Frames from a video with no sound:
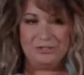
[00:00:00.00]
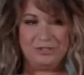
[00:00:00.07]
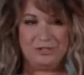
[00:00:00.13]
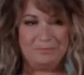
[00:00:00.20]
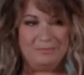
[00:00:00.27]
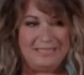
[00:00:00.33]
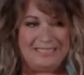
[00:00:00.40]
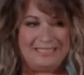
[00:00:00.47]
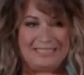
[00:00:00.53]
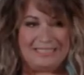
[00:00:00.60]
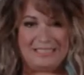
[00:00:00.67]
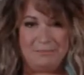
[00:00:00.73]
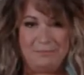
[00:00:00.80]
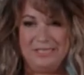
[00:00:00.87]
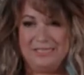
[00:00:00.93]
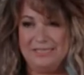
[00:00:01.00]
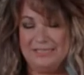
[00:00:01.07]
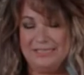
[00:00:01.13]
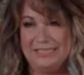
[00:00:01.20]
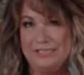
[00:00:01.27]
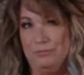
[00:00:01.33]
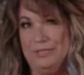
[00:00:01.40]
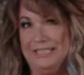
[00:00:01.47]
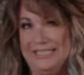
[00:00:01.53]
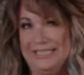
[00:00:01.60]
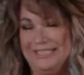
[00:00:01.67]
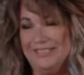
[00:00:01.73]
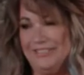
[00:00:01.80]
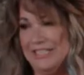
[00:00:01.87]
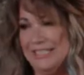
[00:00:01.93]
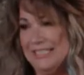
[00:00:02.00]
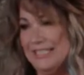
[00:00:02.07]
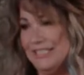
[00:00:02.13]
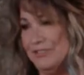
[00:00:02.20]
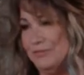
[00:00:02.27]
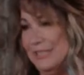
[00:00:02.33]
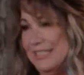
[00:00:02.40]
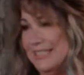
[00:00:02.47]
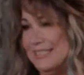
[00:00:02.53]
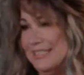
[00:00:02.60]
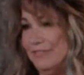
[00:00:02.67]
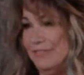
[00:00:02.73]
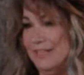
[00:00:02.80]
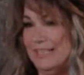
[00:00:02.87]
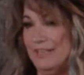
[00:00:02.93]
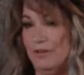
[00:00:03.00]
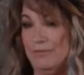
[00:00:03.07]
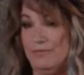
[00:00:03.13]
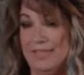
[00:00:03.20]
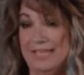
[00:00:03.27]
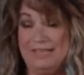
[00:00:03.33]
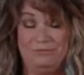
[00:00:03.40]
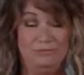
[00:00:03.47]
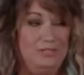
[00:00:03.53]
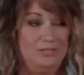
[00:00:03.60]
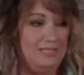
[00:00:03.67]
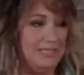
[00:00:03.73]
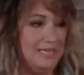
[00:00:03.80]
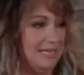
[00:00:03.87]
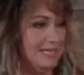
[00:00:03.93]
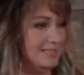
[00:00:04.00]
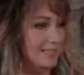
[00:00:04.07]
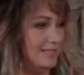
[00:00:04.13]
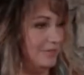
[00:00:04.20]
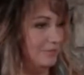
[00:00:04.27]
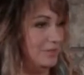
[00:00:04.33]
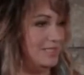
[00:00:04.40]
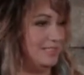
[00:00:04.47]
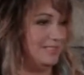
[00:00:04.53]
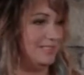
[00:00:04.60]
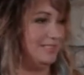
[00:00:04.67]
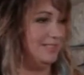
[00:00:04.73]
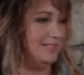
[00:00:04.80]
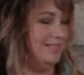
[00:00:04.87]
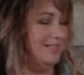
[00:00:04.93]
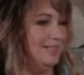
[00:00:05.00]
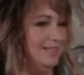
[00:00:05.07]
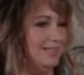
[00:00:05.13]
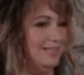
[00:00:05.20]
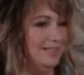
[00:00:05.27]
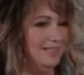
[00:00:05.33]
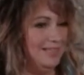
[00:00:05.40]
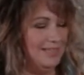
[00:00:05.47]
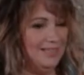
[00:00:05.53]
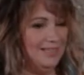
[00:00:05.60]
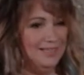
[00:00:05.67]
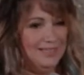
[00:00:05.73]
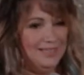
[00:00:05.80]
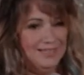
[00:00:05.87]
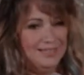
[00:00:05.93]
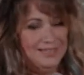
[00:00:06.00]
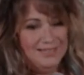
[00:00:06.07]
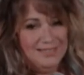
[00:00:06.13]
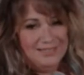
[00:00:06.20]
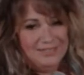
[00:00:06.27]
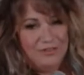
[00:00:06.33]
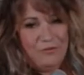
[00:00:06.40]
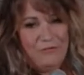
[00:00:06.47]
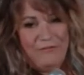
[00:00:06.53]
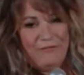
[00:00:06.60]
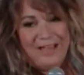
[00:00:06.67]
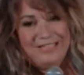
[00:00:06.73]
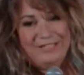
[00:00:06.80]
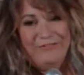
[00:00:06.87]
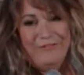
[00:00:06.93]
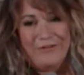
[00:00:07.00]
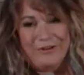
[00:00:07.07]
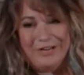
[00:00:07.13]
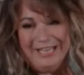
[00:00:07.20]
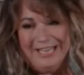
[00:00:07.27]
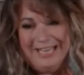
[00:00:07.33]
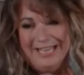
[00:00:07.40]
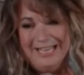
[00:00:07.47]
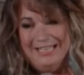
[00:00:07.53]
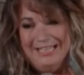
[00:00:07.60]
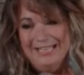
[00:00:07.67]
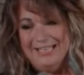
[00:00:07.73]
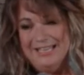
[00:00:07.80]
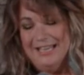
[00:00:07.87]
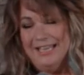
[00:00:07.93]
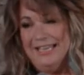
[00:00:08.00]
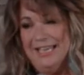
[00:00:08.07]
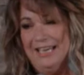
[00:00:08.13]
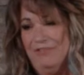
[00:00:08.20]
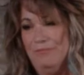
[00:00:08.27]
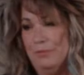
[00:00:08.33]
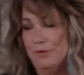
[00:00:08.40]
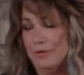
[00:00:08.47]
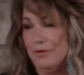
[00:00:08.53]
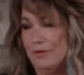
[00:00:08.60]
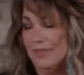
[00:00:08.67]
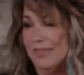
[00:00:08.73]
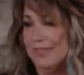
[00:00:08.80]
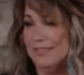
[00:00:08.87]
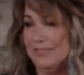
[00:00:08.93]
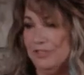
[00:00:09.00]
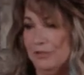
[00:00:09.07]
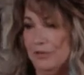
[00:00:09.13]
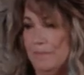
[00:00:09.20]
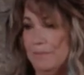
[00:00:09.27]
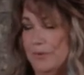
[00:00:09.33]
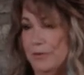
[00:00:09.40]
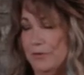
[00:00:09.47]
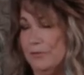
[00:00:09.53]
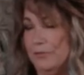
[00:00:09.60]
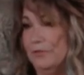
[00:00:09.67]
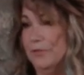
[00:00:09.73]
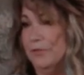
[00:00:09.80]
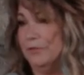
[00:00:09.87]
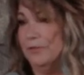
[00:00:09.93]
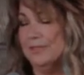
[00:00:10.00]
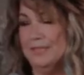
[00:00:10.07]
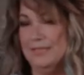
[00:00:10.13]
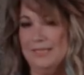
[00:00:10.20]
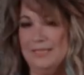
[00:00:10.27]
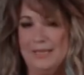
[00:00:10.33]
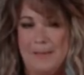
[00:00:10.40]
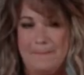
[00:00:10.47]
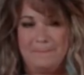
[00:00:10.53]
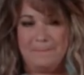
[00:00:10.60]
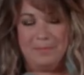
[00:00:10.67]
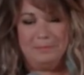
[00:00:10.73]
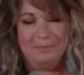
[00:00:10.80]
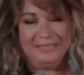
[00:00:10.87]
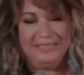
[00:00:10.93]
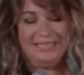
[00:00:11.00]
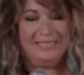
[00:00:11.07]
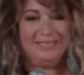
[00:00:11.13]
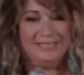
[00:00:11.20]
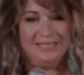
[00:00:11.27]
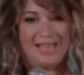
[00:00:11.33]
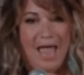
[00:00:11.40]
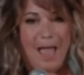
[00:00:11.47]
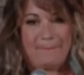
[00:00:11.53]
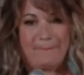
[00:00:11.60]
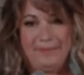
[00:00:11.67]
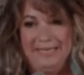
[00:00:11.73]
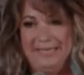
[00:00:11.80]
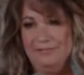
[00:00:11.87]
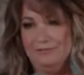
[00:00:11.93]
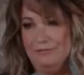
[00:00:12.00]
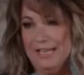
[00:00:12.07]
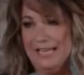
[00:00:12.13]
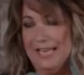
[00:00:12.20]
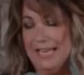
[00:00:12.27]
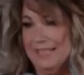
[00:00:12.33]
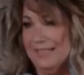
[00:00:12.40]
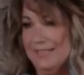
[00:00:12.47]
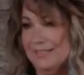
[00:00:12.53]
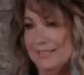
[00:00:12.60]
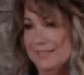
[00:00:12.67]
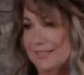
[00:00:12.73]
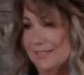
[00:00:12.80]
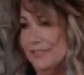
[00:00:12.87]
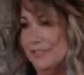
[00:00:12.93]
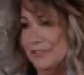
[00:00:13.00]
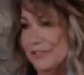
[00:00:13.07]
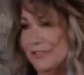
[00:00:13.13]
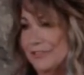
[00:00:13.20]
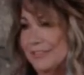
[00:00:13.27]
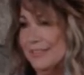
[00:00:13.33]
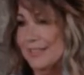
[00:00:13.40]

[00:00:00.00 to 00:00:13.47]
it took me six weeks to find out if that was the case, and it wasn't. So fast forward again, I gave birth to a beautiful, bubbly, happy, red-headed little girl.